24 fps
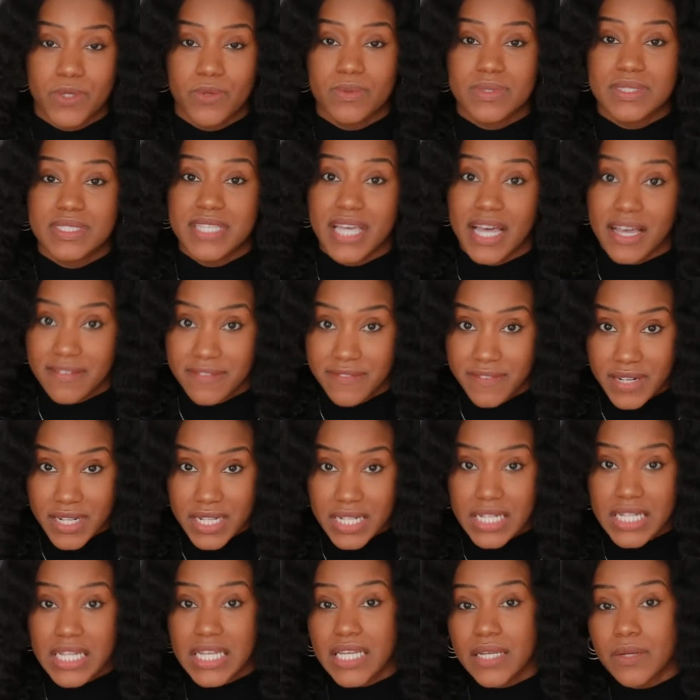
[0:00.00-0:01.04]
you
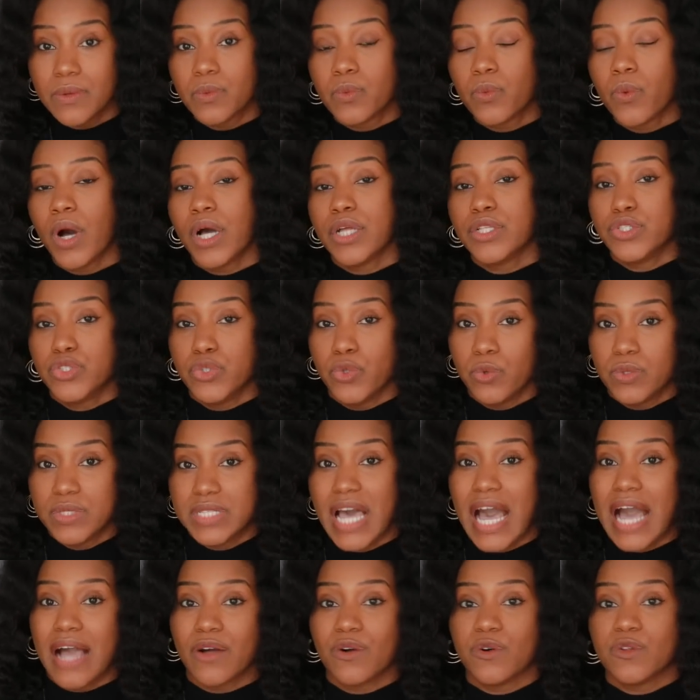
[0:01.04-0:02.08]
definitely want to
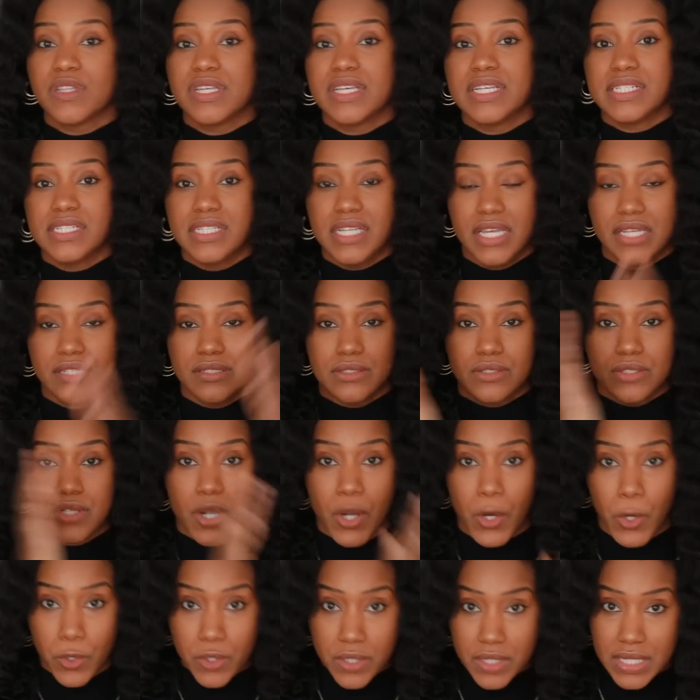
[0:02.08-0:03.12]
tackle this
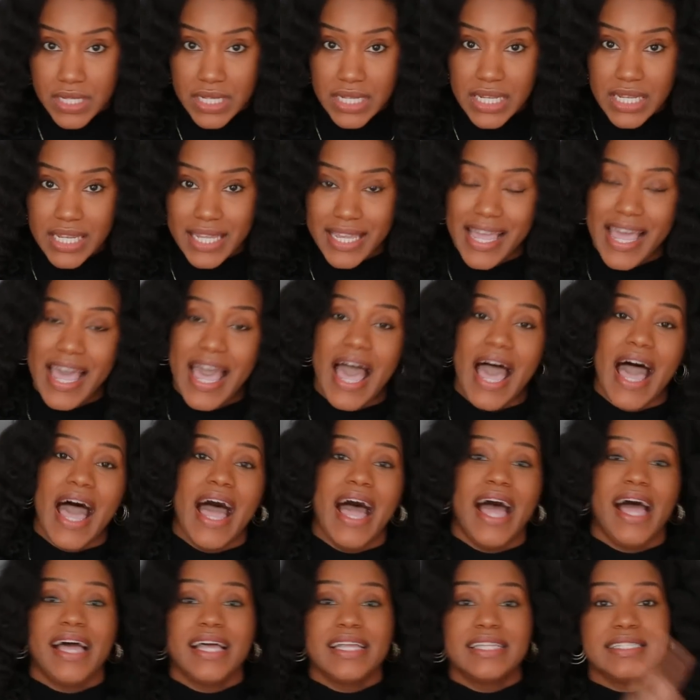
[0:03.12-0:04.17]
internally
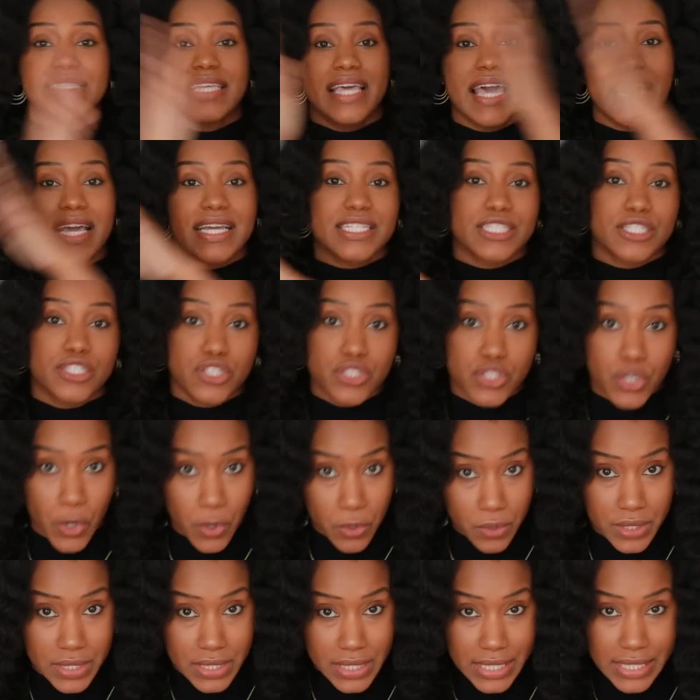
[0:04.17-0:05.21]
and
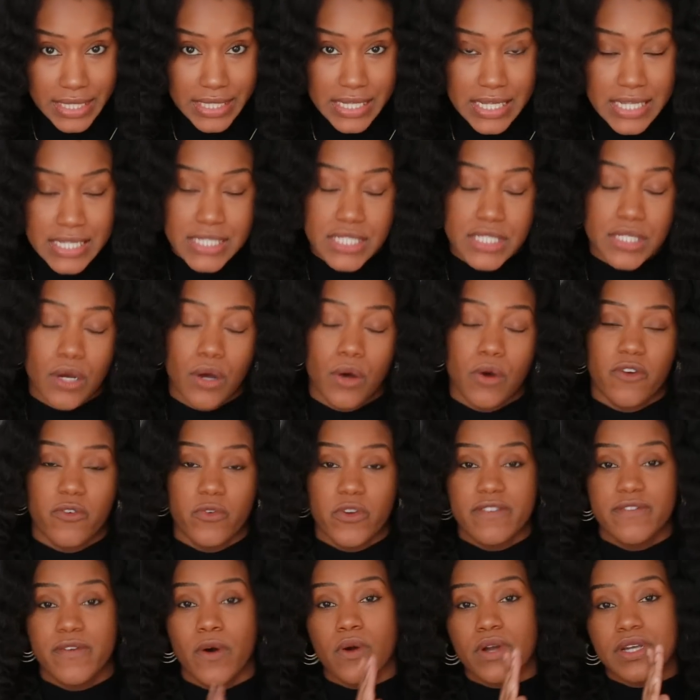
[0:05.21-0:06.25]
externally. So if
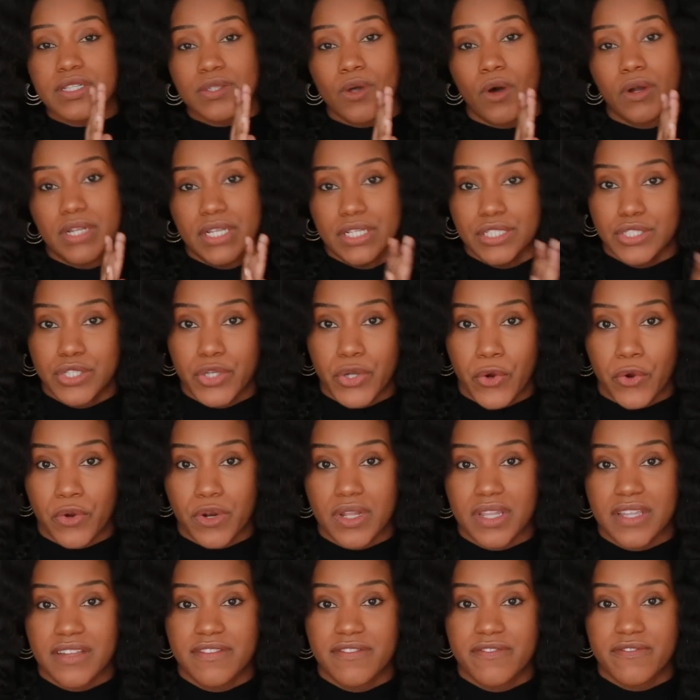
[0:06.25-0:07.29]
we focus on
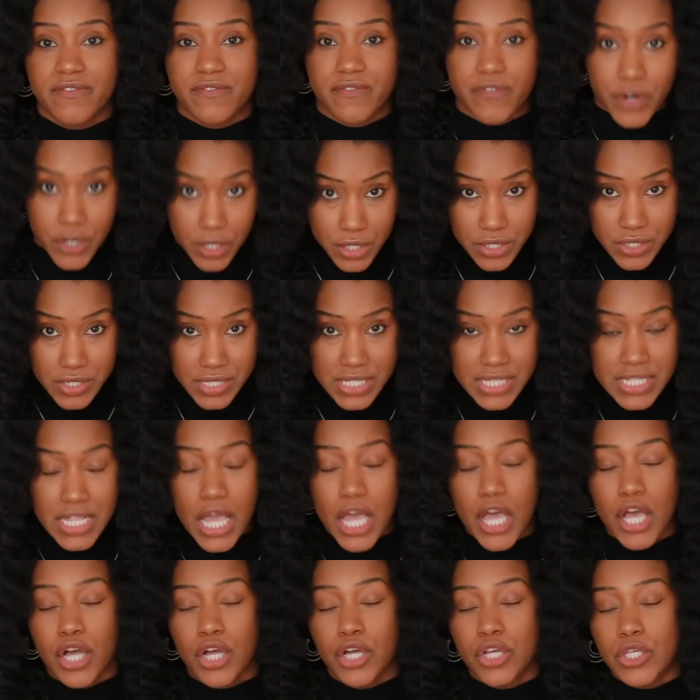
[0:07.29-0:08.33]
internally first,
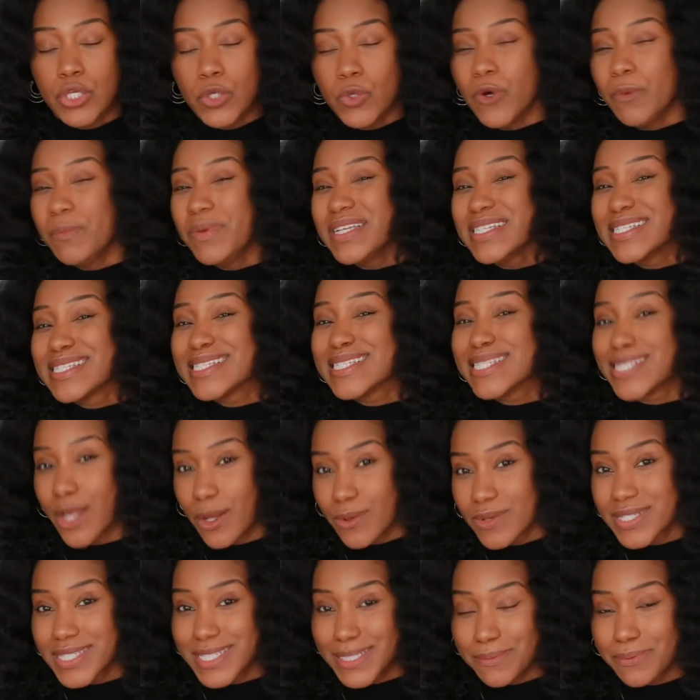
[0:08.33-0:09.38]
you'll be
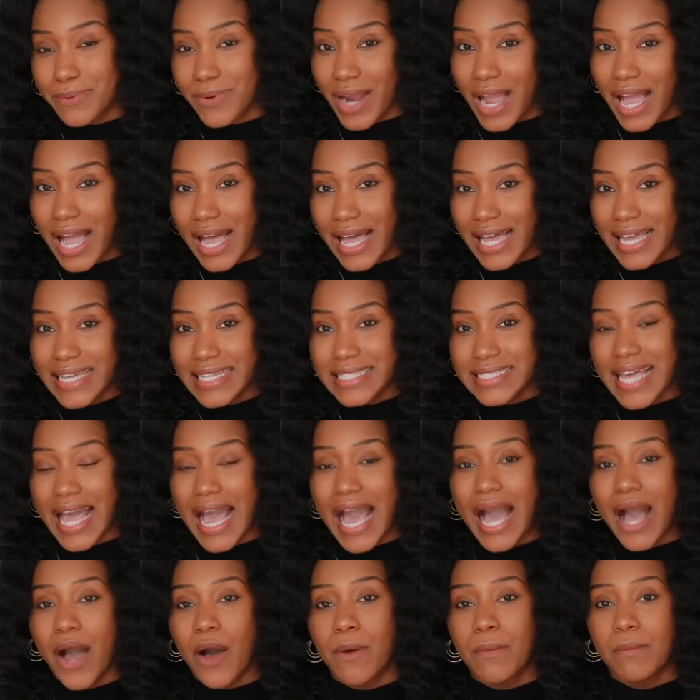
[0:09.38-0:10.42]
so surprised
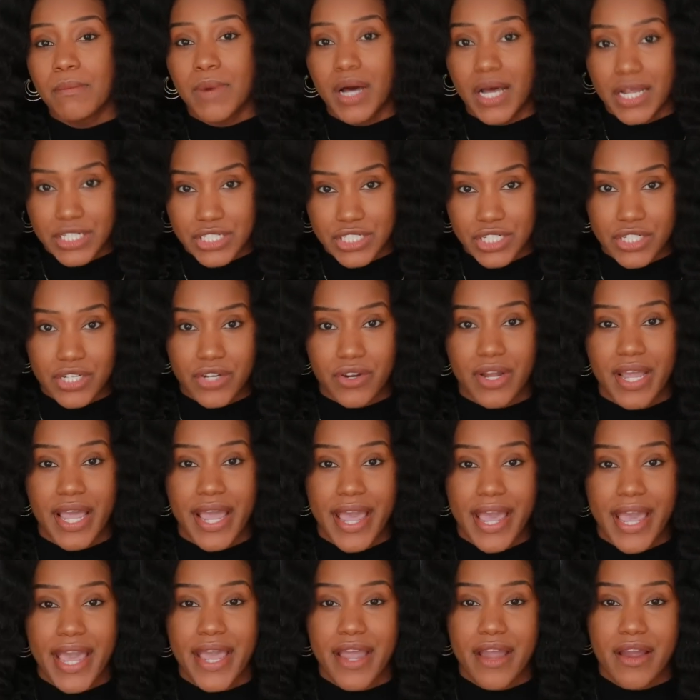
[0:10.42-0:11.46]
how much your
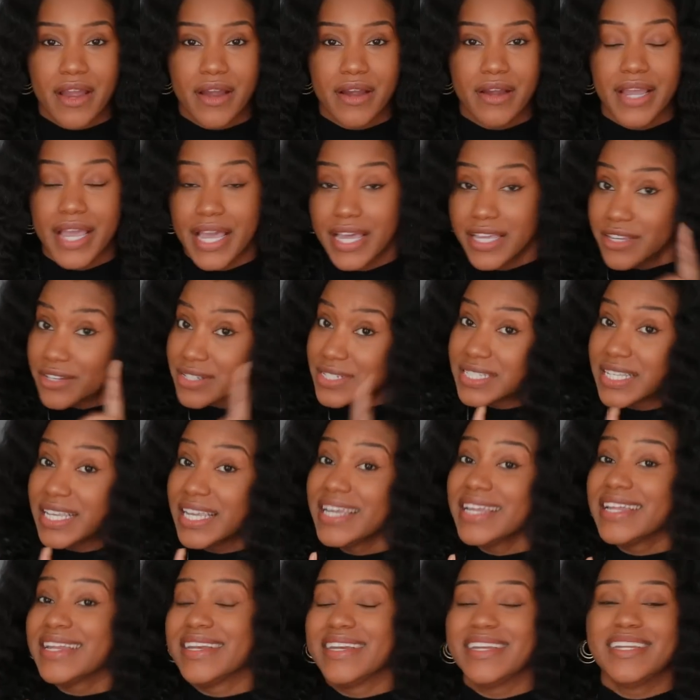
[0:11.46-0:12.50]
hair and your
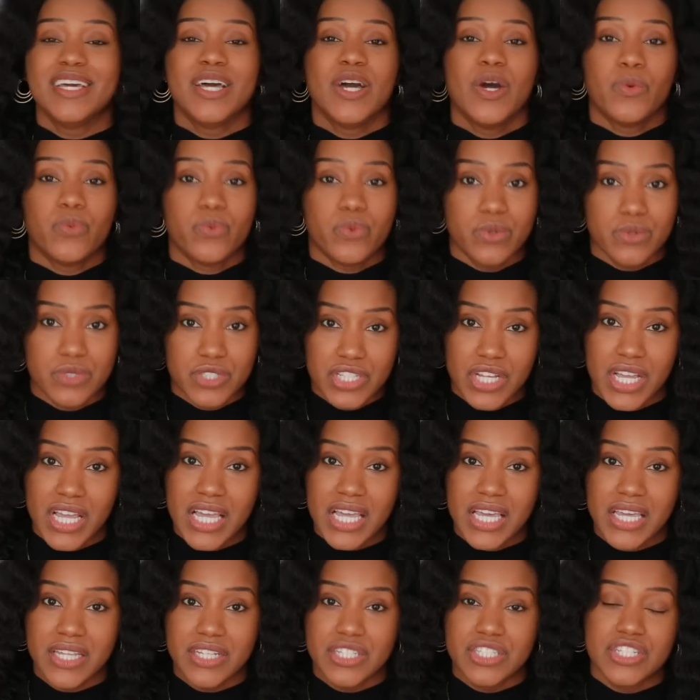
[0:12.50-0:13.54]
skin will
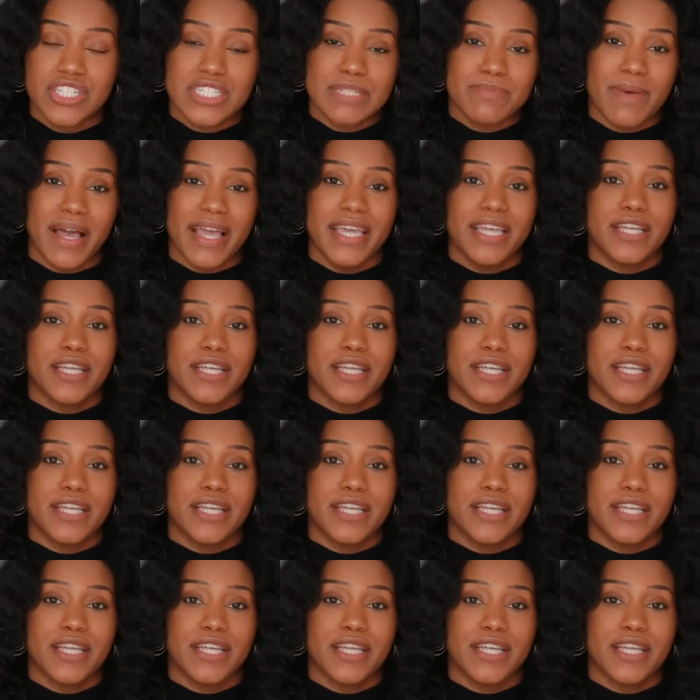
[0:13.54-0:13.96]
change just by